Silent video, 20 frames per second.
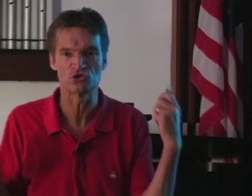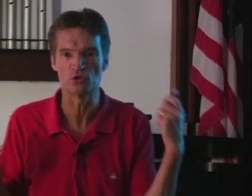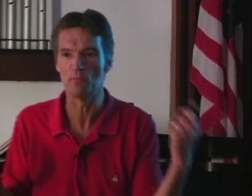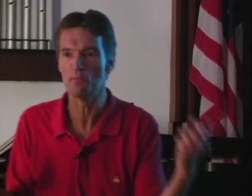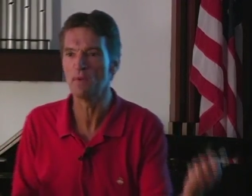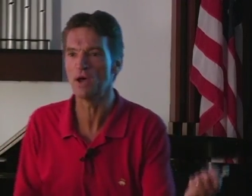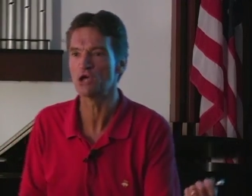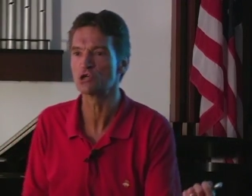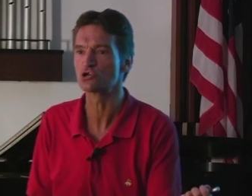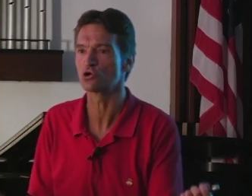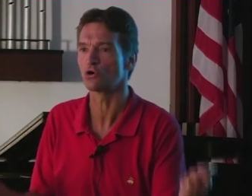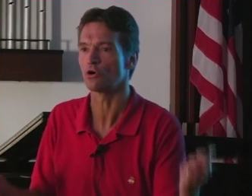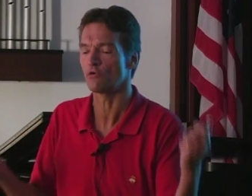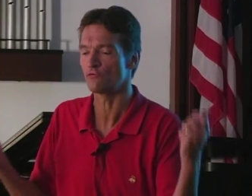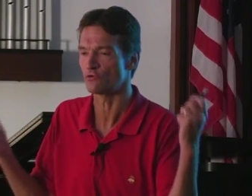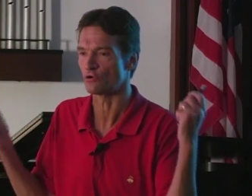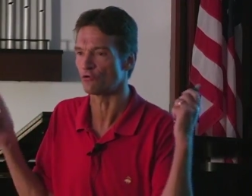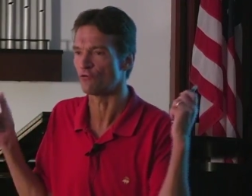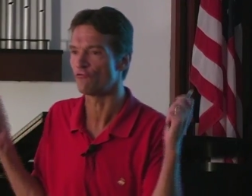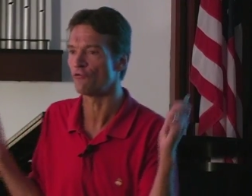a measure of
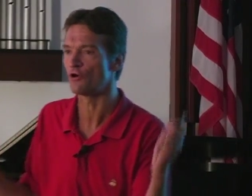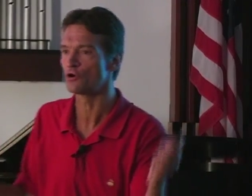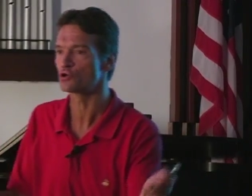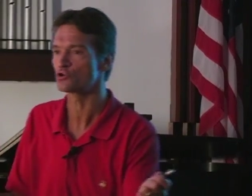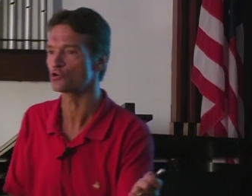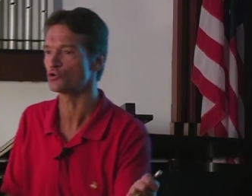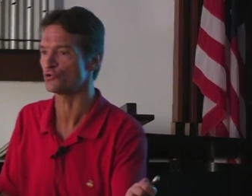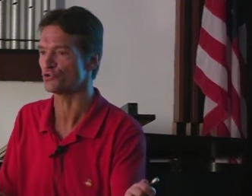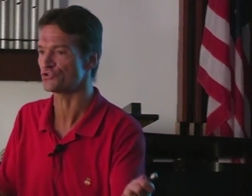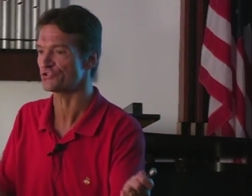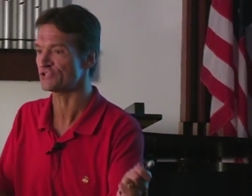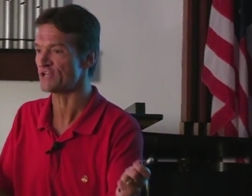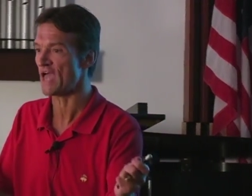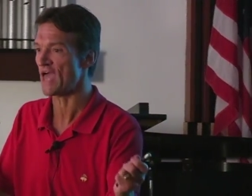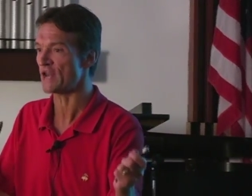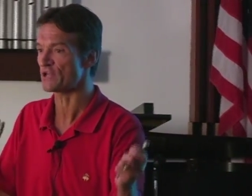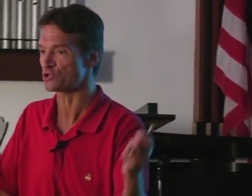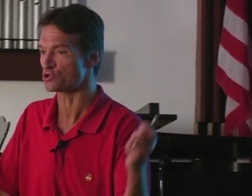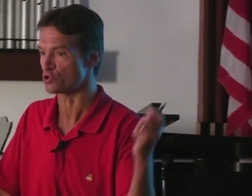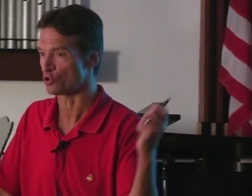your functional
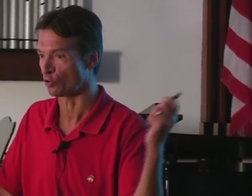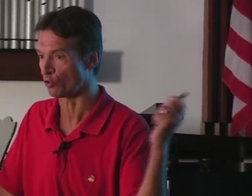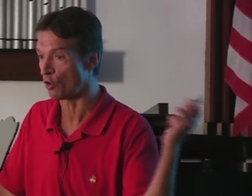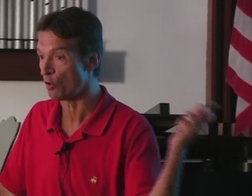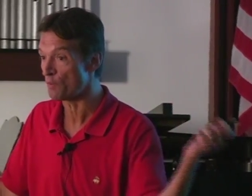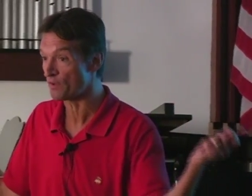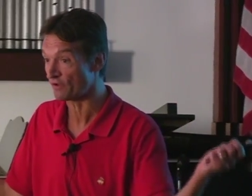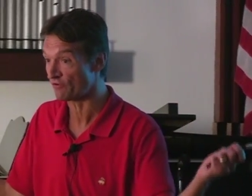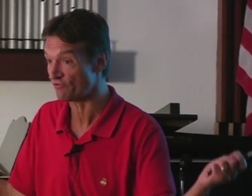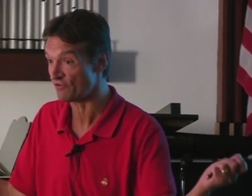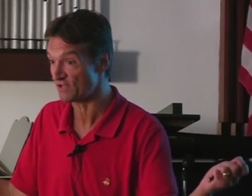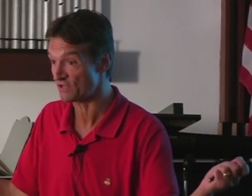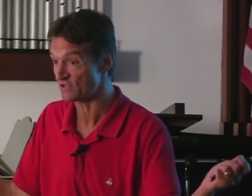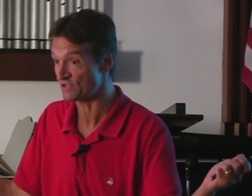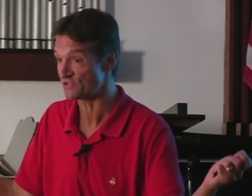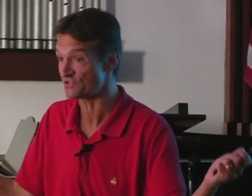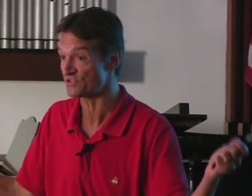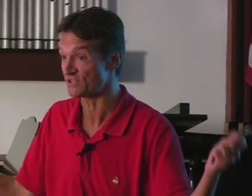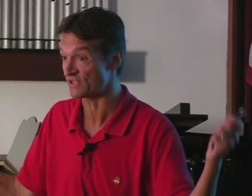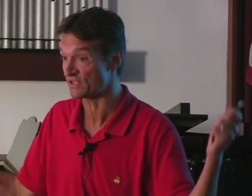status, your aerobic
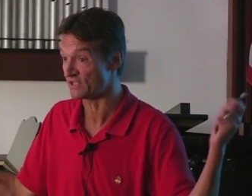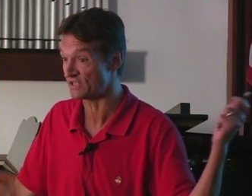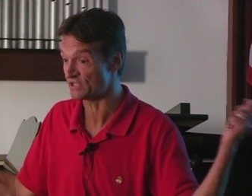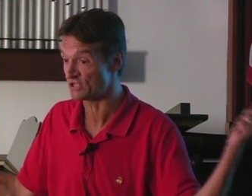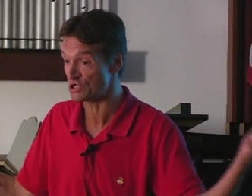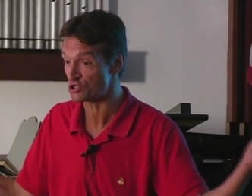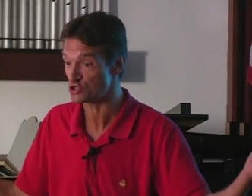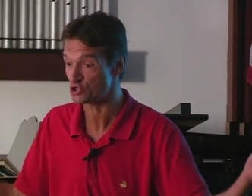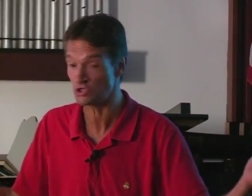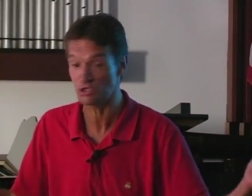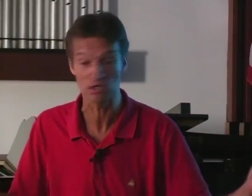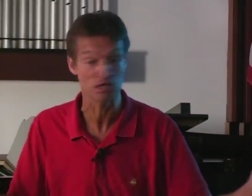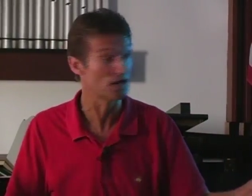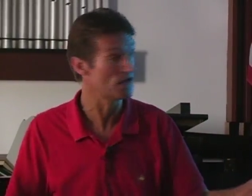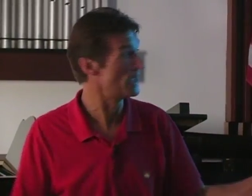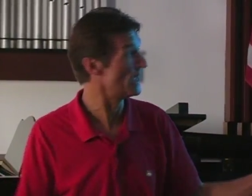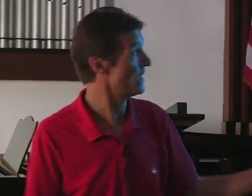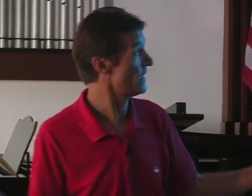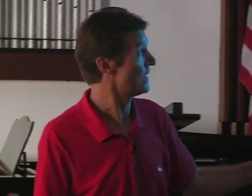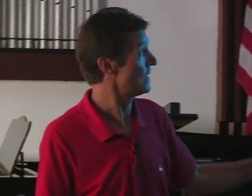fitness and condition,
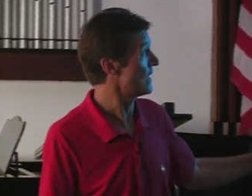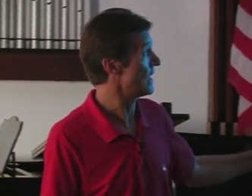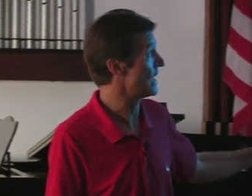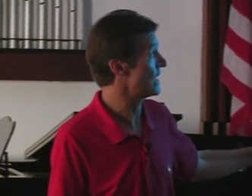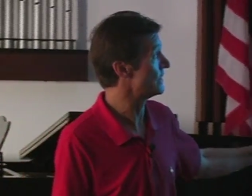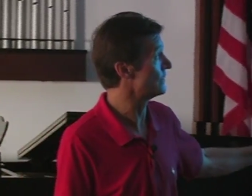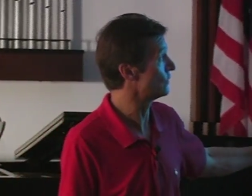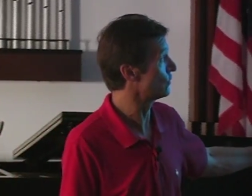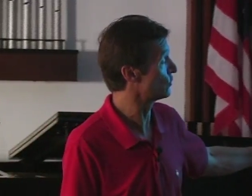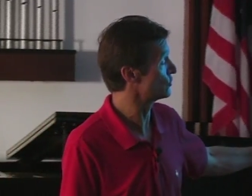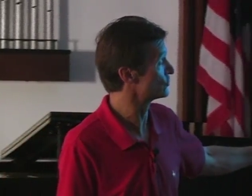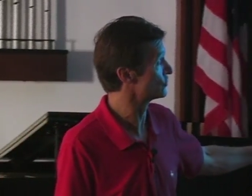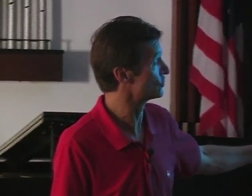and it was